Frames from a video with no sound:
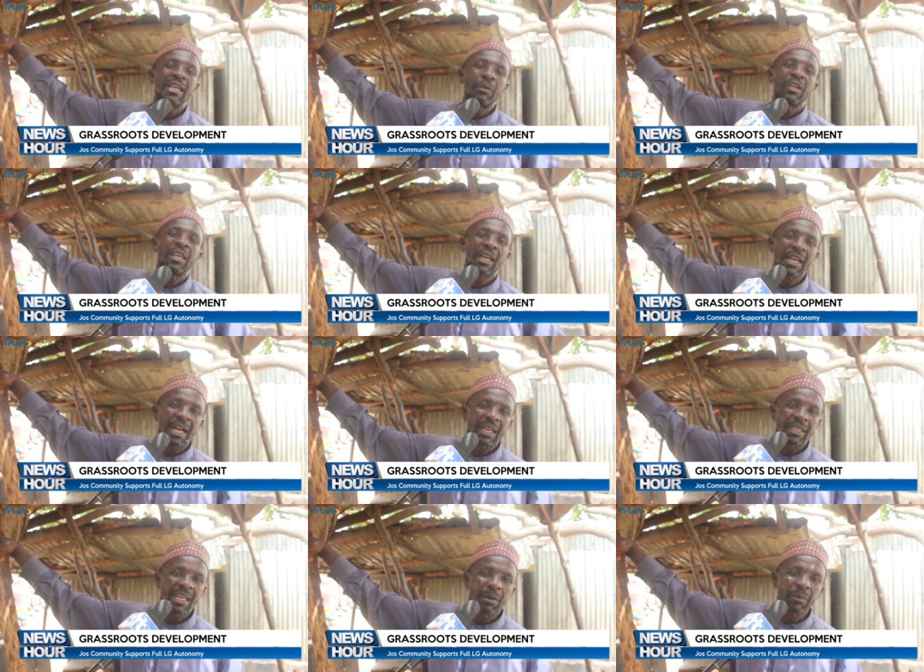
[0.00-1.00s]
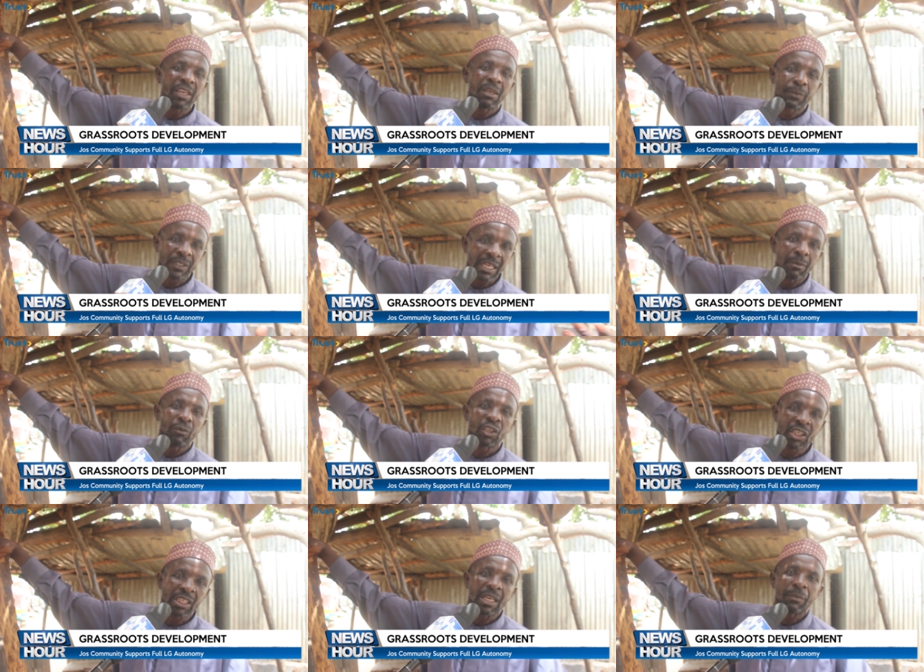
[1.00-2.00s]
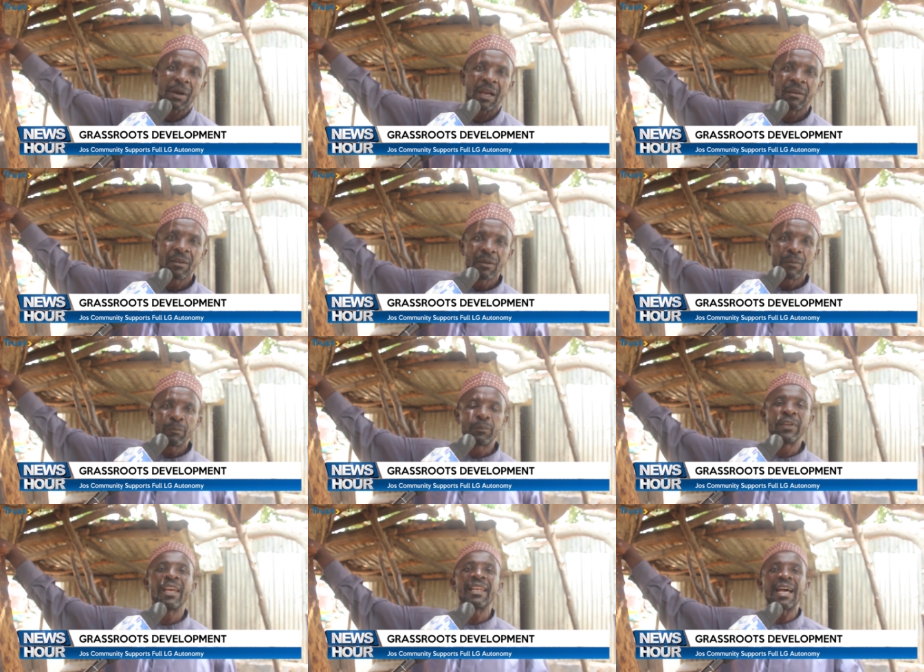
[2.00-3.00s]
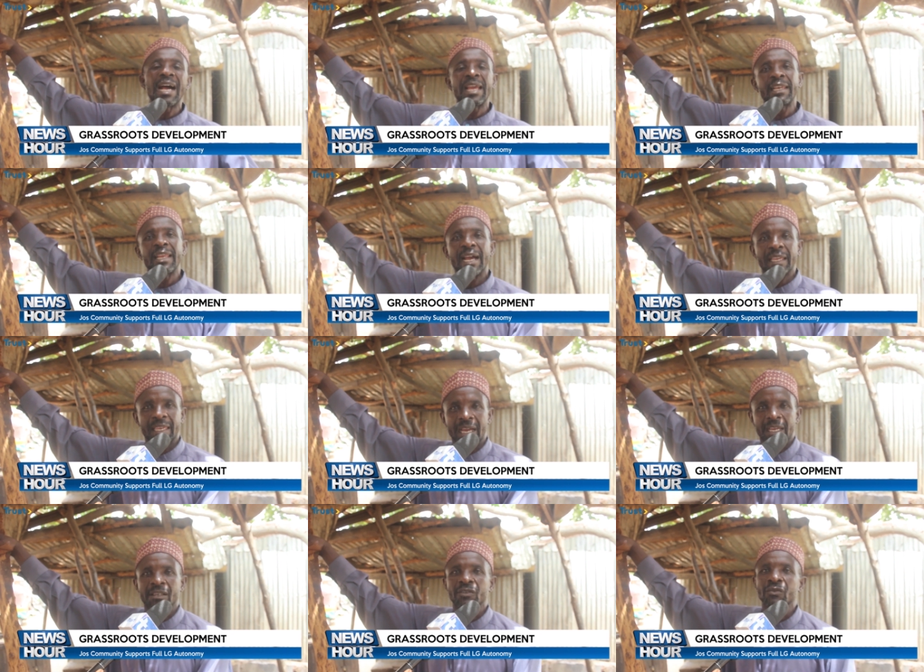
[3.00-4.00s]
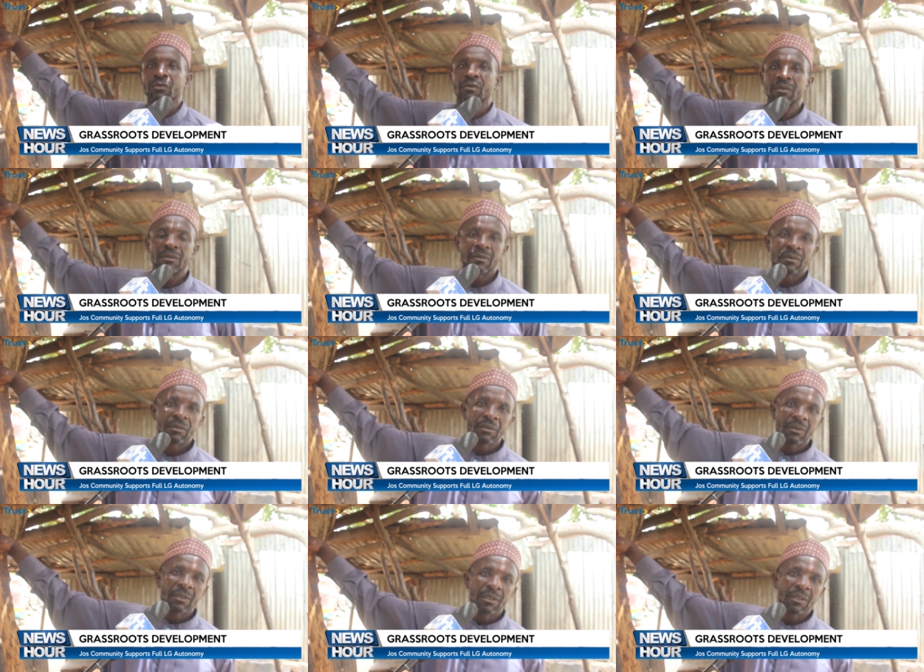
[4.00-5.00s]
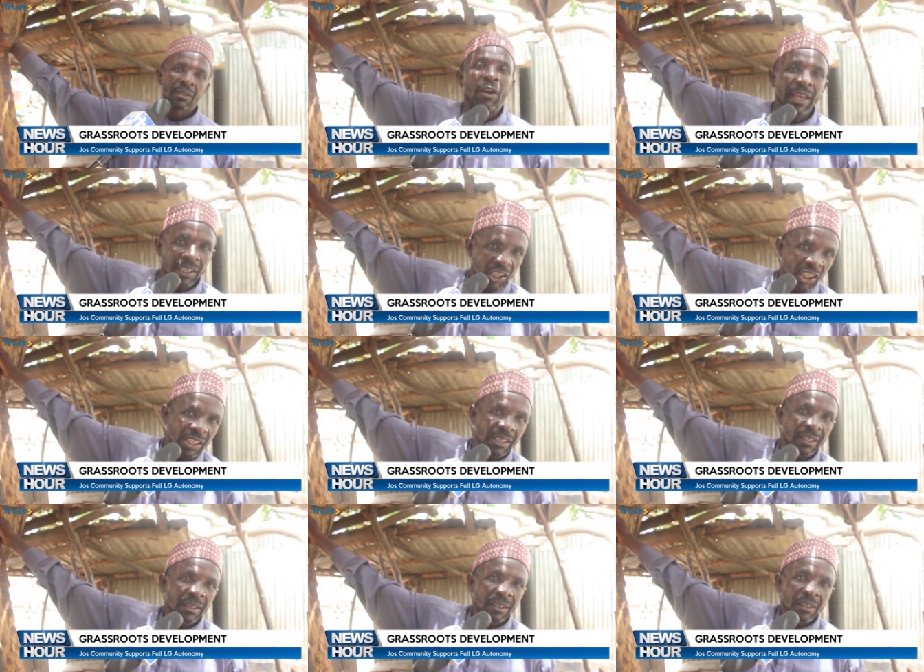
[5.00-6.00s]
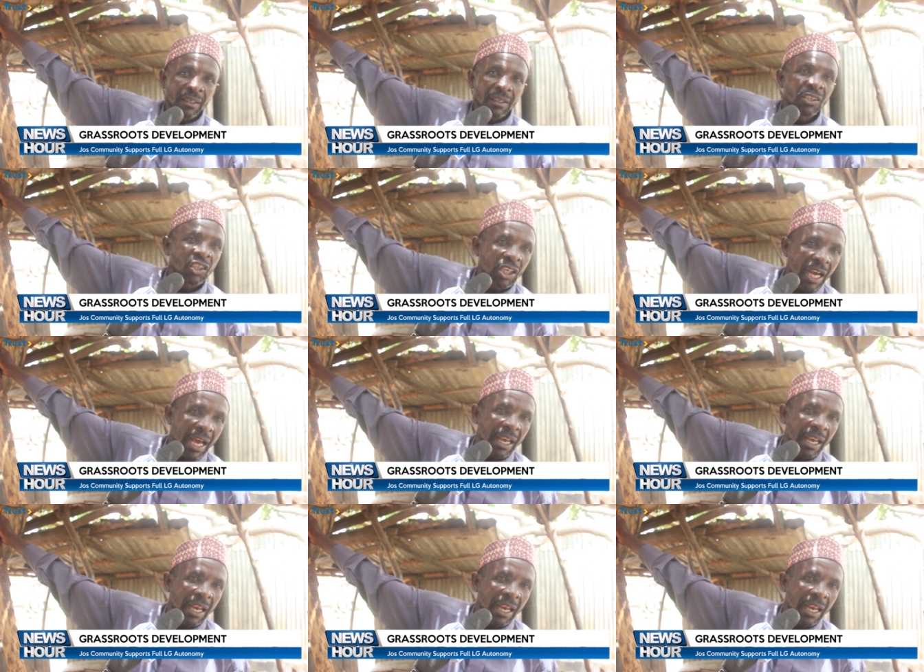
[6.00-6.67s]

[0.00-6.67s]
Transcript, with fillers: and fundament for the local government is given directly to the elected chairman, we are likely to experience